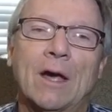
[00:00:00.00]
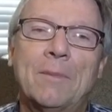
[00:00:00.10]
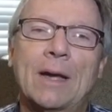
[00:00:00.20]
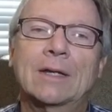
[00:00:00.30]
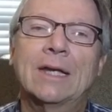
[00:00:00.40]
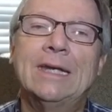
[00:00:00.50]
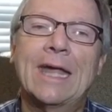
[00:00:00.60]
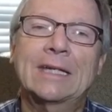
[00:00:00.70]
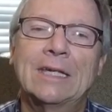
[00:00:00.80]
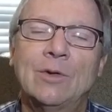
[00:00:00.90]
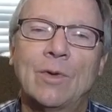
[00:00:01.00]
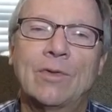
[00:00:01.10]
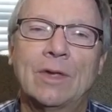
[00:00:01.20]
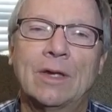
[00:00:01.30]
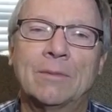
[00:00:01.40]
about connecting
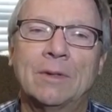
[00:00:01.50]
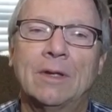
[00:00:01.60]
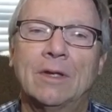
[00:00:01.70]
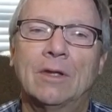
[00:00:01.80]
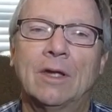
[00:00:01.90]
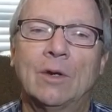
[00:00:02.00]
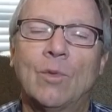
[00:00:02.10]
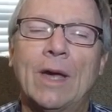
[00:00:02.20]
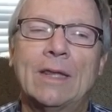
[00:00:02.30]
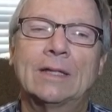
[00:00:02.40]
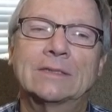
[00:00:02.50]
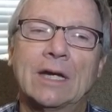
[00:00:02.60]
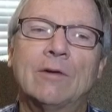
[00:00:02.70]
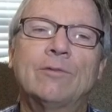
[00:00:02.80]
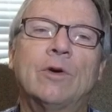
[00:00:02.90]
with them in a way
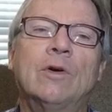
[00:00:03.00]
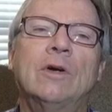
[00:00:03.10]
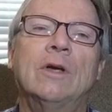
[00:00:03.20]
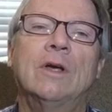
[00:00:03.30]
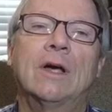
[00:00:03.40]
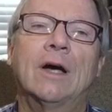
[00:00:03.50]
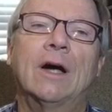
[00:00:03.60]
that's helpful,